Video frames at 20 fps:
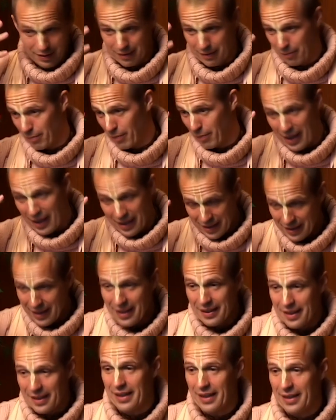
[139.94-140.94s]
mind
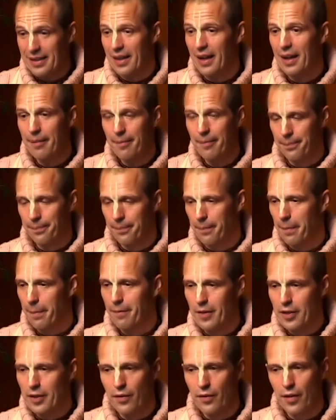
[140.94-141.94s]
at that time,
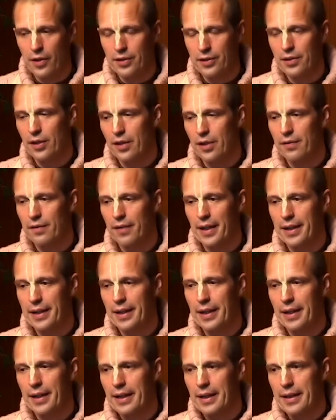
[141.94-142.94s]
which was not very
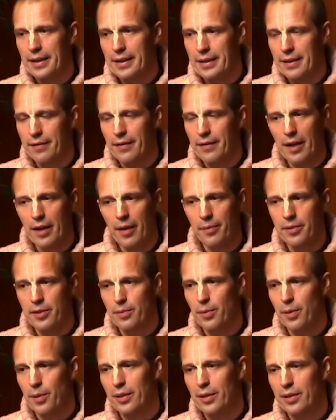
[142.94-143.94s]
developed
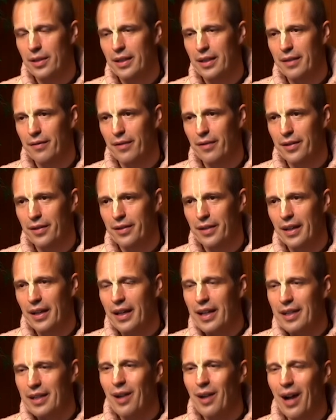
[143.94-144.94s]
spiritually, was
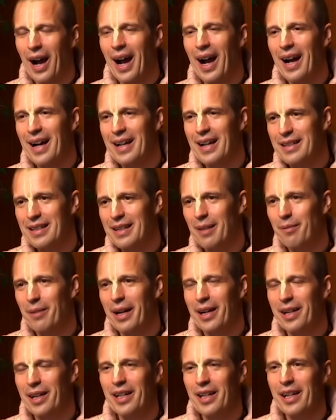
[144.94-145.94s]
to ask him
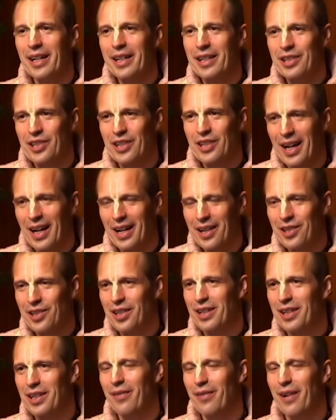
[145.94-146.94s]
a
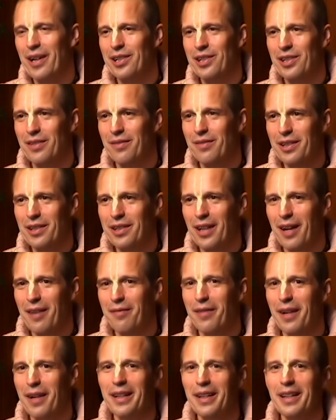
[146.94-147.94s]
challenging question which I
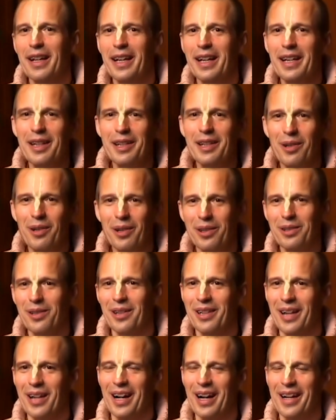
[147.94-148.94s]
felt he could
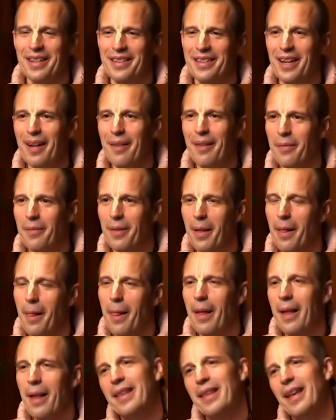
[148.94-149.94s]
not answer,
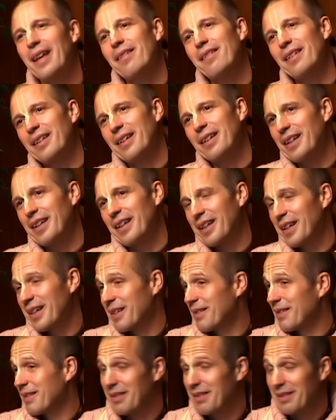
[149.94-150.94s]
and then
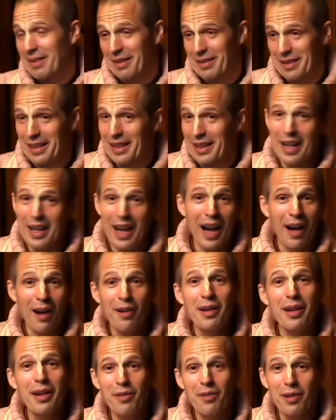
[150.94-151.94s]
see
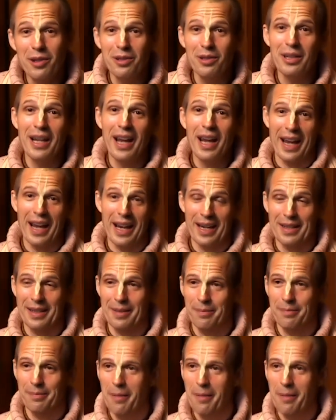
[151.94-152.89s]
how he would react.